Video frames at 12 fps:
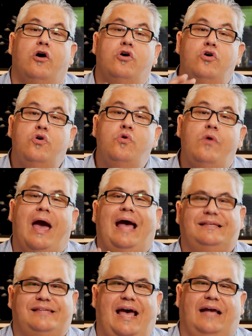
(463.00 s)
Who
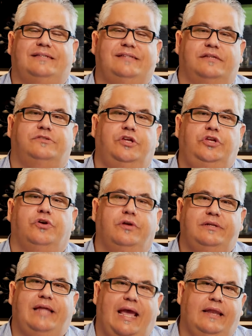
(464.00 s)
has access to your
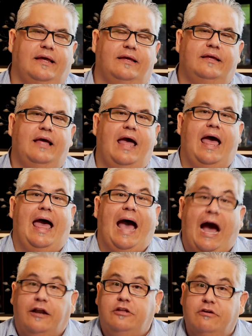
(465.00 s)
data?
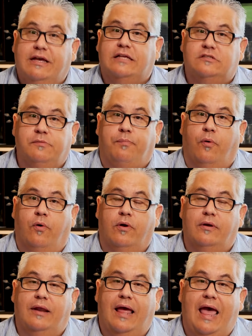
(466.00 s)
How do you get
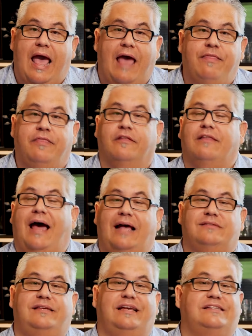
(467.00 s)
support? And then the
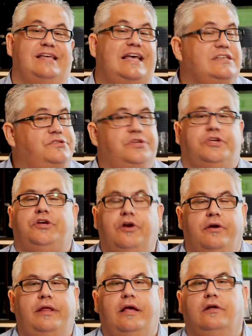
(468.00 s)
last thing is
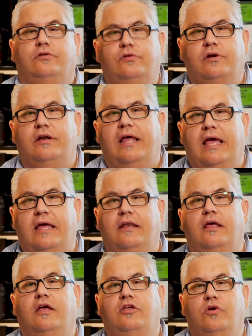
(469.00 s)
security included
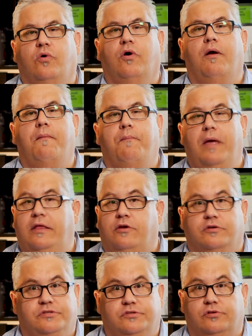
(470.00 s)
in your
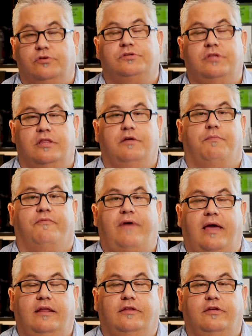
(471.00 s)
solution that they're
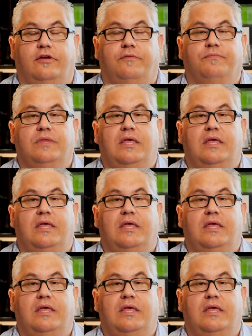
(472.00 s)
providing to you?